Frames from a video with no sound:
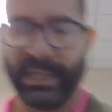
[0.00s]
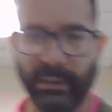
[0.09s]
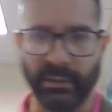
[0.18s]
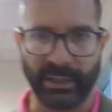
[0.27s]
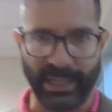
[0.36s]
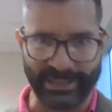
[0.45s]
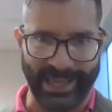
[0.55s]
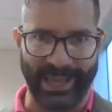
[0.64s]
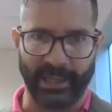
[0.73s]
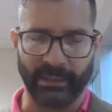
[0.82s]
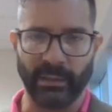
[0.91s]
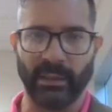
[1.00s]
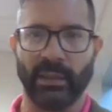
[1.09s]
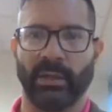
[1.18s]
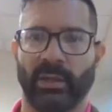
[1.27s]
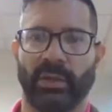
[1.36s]
a look at that,
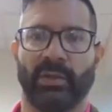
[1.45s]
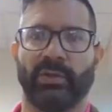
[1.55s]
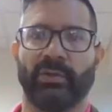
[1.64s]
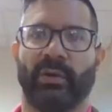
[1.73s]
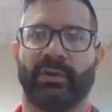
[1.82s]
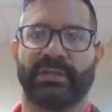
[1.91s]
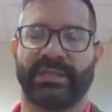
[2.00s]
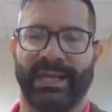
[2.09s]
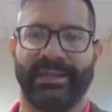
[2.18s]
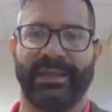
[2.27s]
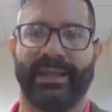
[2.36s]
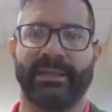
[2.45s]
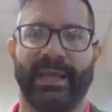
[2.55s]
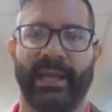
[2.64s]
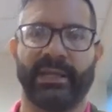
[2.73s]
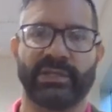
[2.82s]
you understand that
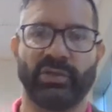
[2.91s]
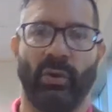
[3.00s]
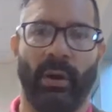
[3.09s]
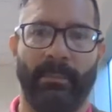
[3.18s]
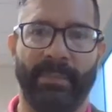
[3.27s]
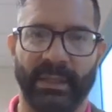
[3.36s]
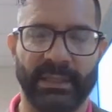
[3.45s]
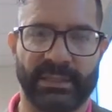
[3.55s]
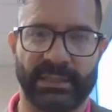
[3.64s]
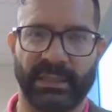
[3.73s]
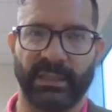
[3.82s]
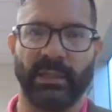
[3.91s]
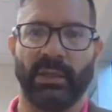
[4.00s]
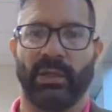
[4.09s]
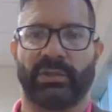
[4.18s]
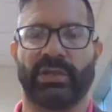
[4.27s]
that is your ability
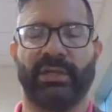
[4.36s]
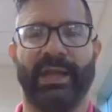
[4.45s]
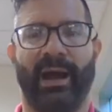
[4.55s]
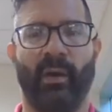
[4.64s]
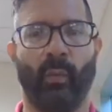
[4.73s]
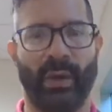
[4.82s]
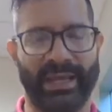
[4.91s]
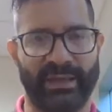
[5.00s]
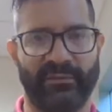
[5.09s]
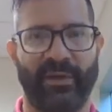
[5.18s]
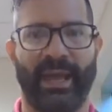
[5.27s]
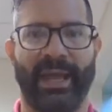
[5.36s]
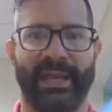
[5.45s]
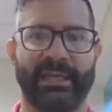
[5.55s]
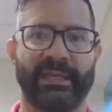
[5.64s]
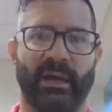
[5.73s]
to not waive
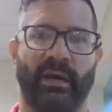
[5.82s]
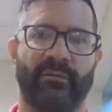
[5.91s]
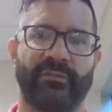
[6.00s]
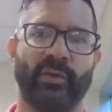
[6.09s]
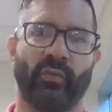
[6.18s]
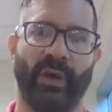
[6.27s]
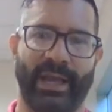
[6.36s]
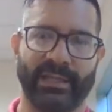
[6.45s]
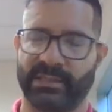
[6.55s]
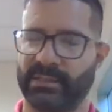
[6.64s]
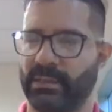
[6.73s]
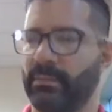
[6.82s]
any of your rights.